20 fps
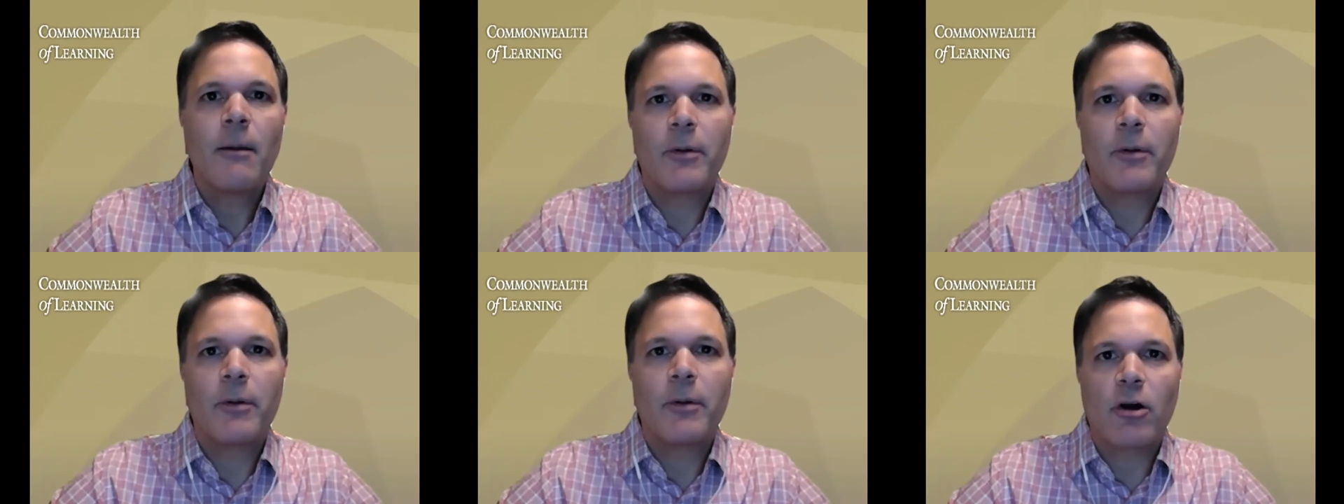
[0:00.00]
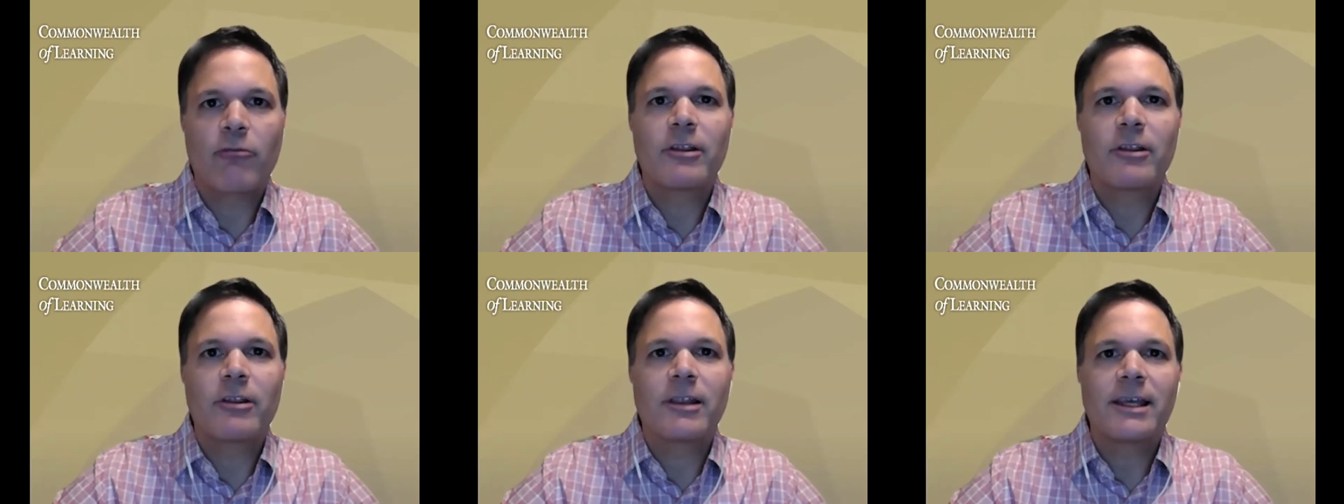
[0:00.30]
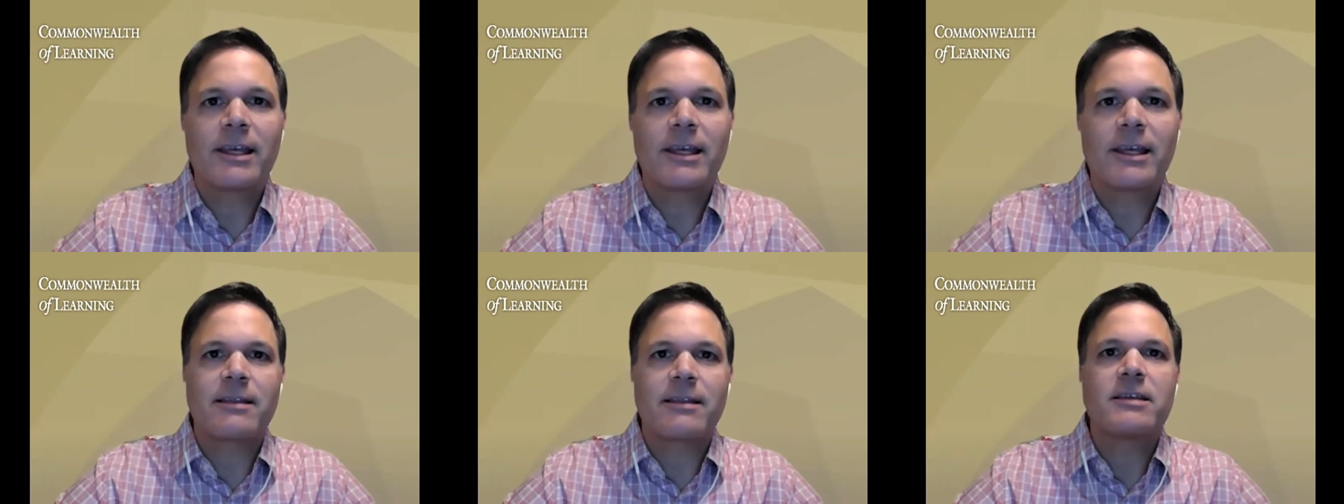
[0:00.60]
but not
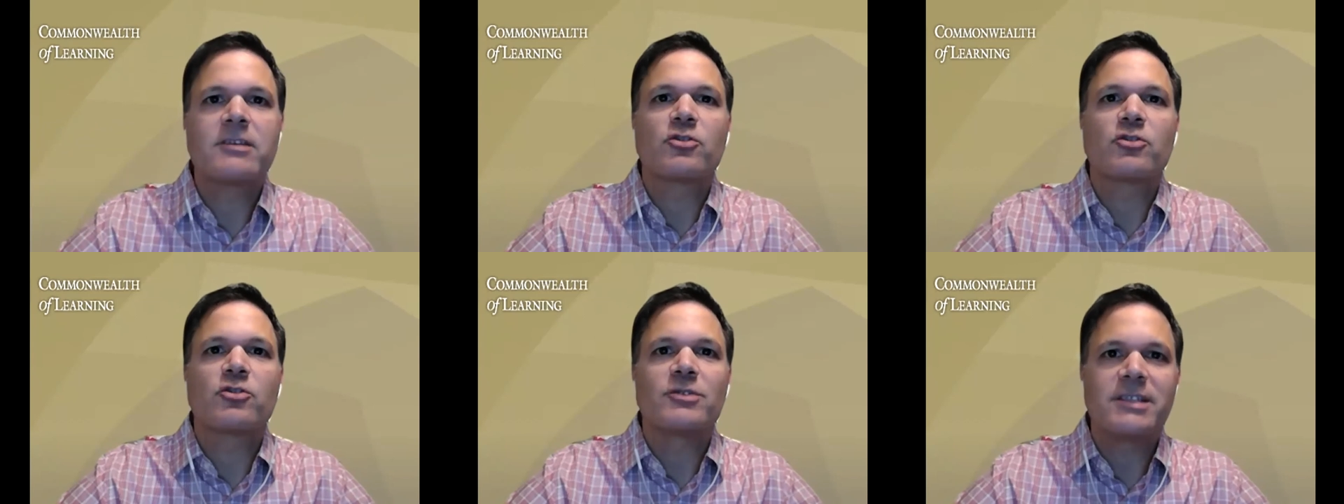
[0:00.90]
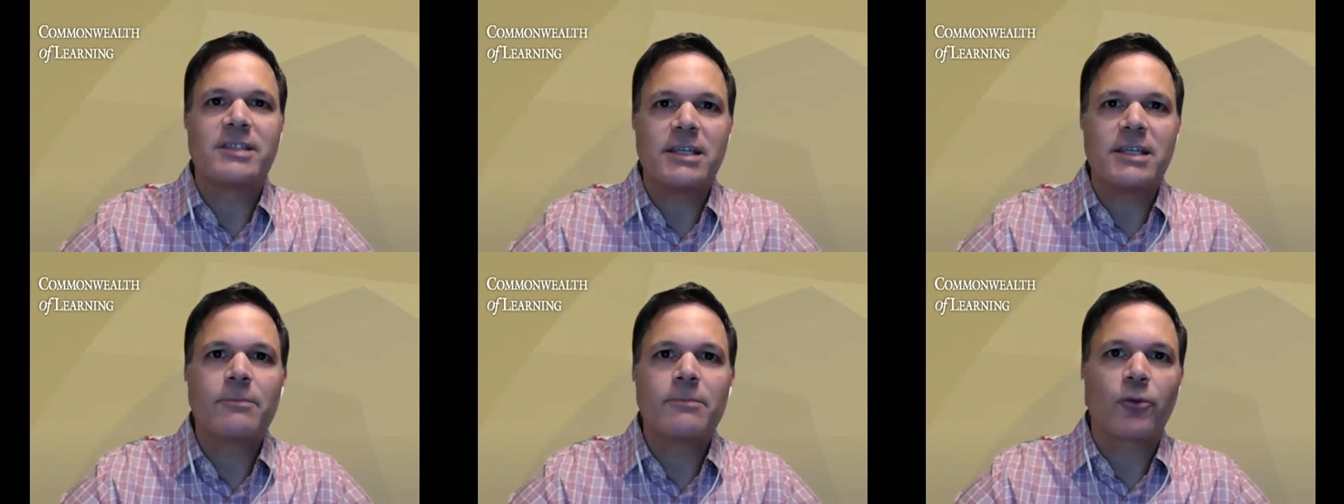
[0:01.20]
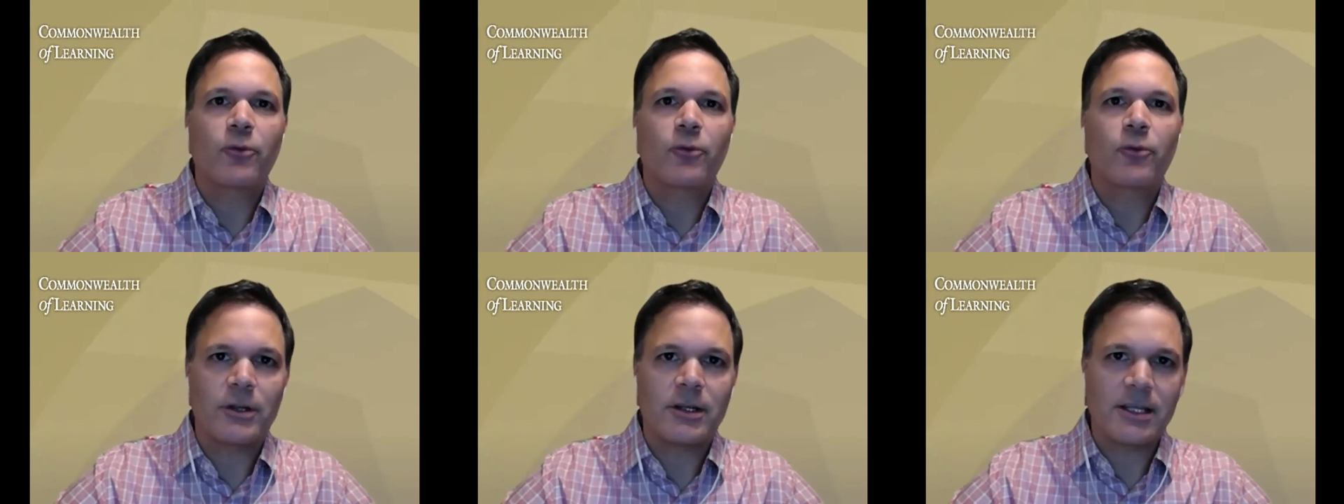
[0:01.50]
realizing that these are
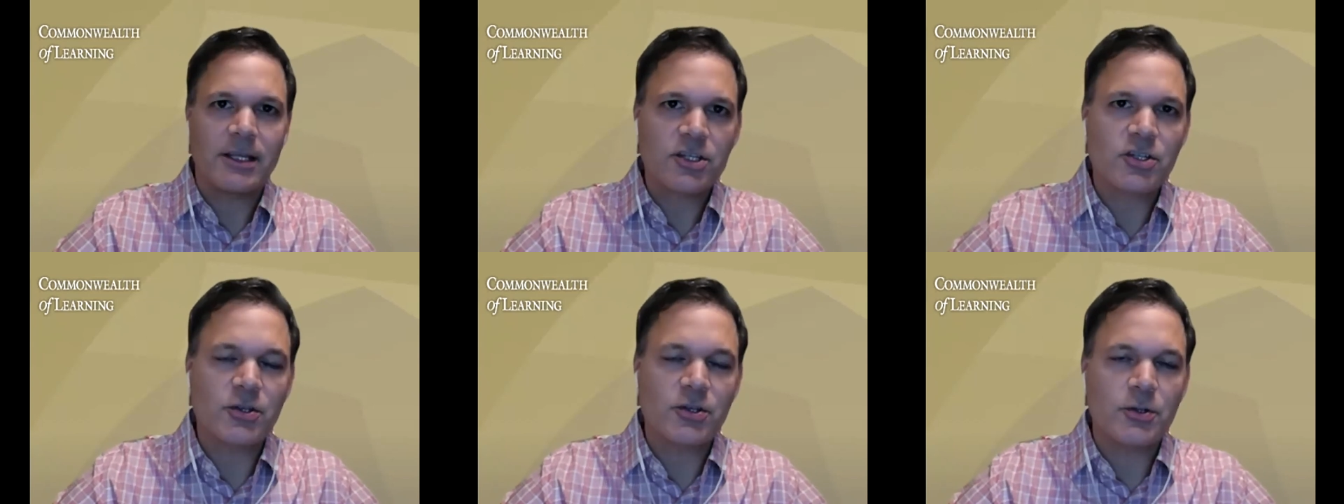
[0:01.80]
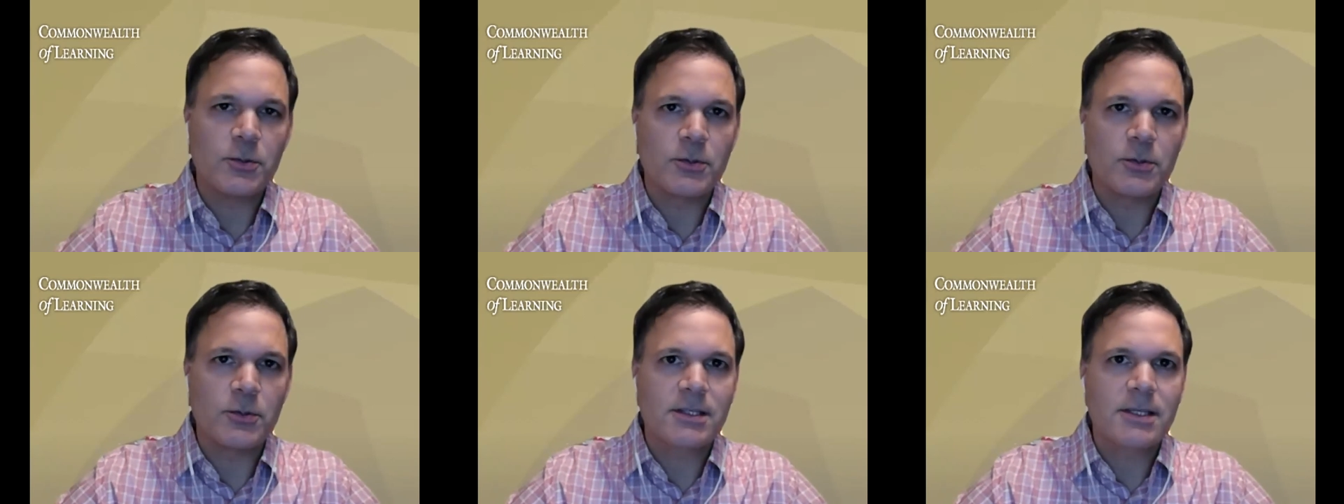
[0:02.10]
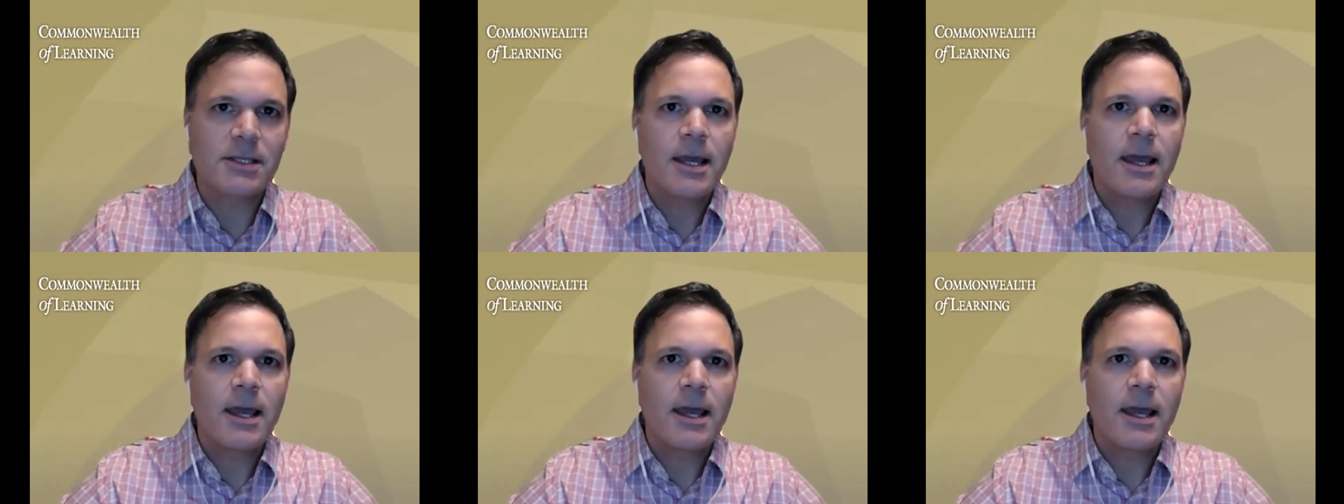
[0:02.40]
deep-rooted issues